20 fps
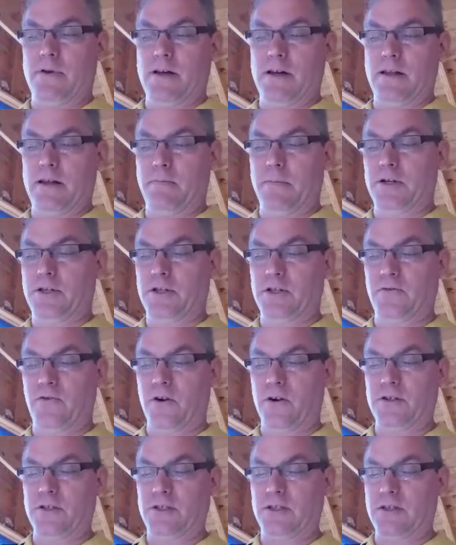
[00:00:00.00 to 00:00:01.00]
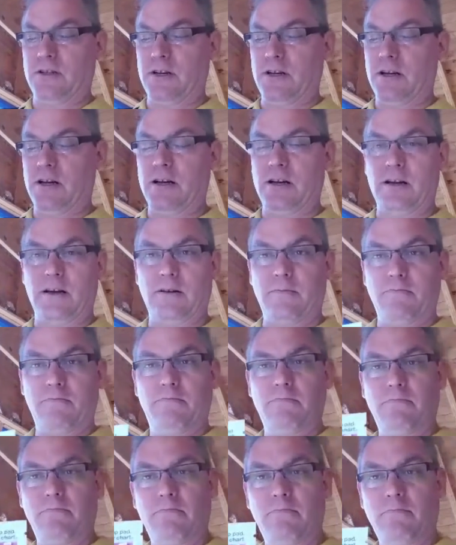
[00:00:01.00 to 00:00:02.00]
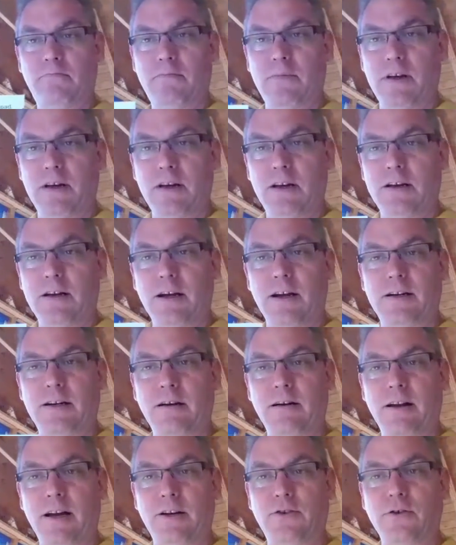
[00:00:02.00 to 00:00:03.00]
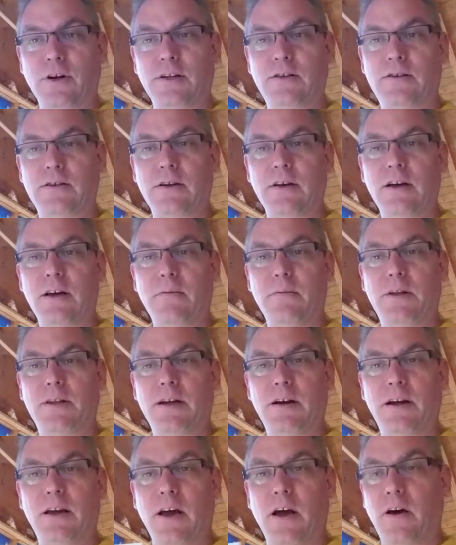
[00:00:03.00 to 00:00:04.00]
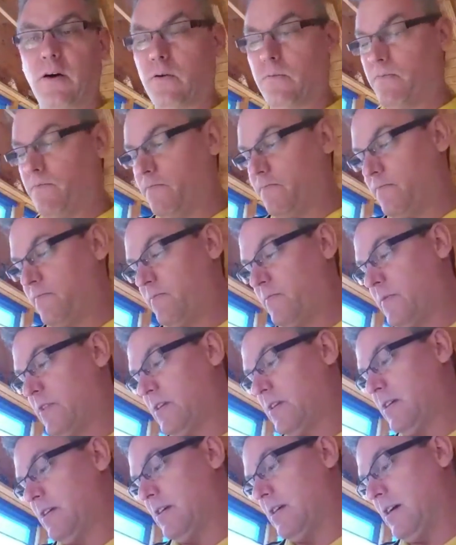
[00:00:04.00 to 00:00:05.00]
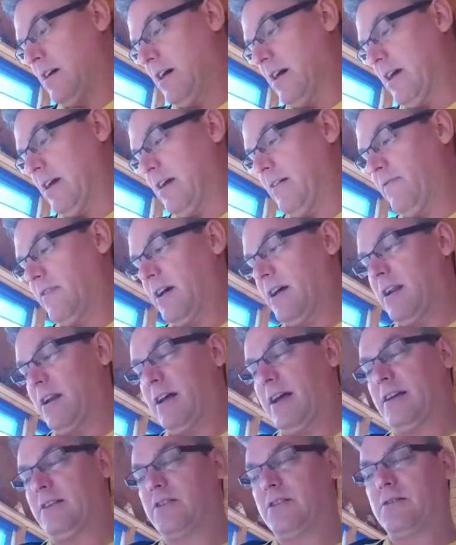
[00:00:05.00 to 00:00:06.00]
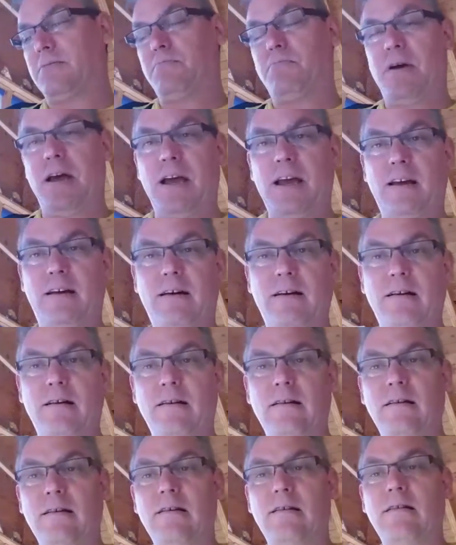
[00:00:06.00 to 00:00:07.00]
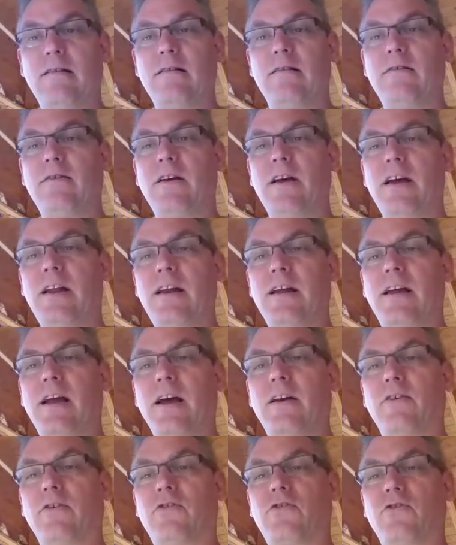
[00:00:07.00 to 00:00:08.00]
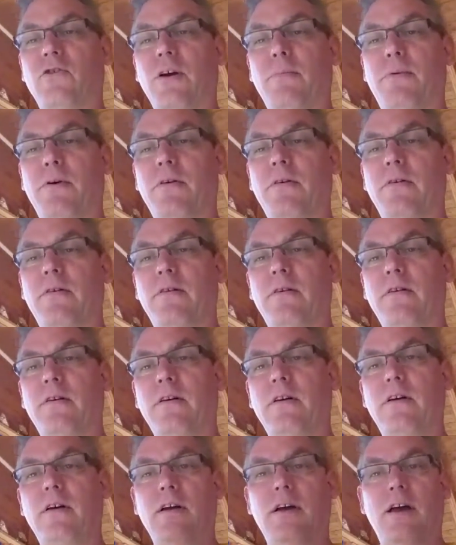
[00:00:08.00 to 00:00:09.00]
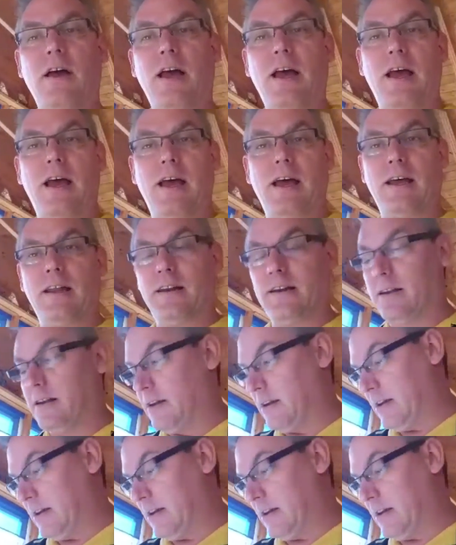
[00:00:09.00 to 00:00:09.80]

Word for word: that much as far as dietary nitrates. But there you go. I have got a nice pink indicator strip, and